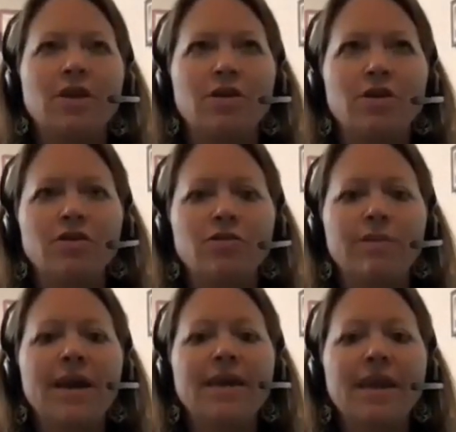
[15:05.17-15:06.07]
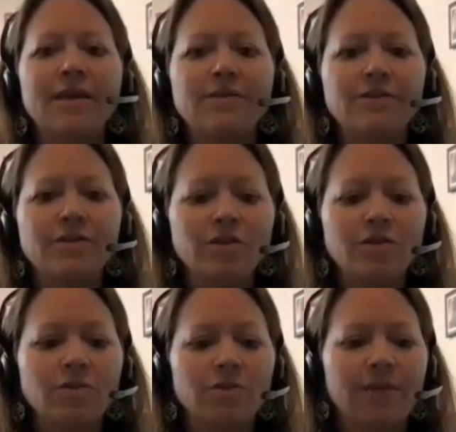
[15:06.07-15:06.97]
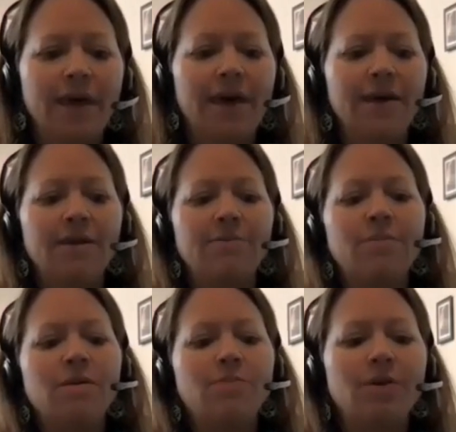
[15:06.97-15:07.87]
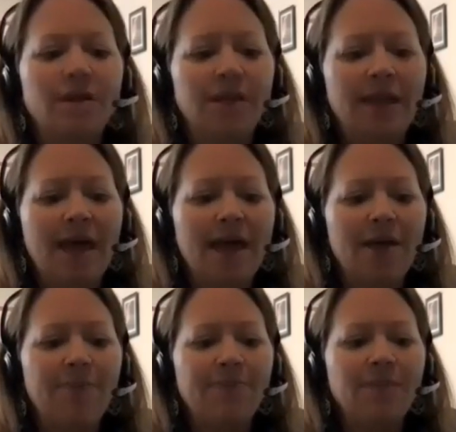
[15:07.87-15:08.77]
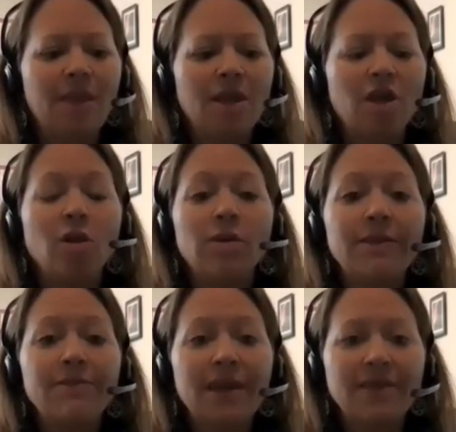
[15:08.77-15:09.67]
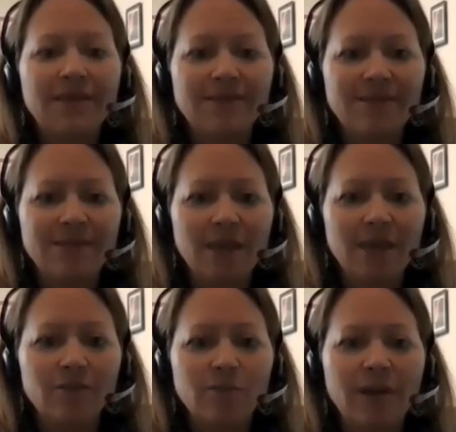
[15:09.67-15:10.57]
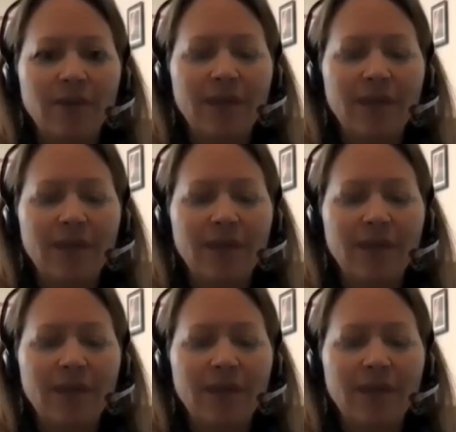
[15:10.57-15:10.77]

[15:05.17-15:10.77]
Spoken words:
good to recognize too that people, living in these states, right?